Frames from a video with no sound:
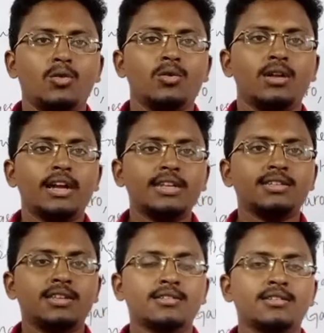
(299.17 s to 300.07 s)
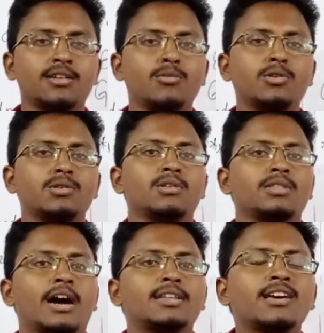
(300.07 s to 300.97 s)
Let us discuss about the
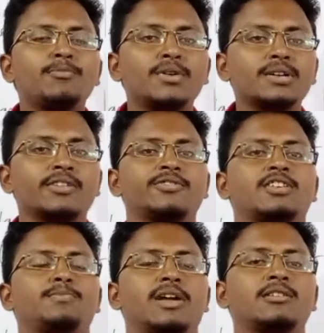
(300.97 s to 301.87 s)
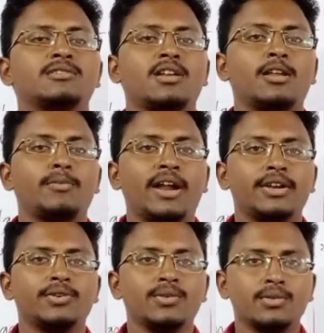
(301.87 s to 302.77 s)
other part of this Peninsular
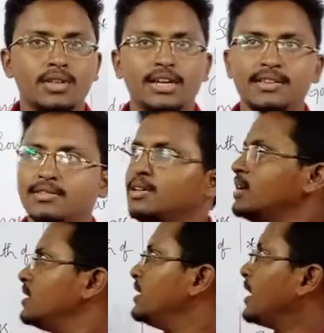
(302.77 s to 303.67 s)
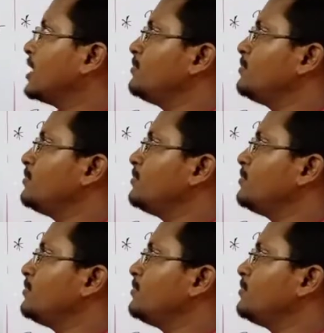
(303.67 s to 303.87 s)
Plateau, that is Deccan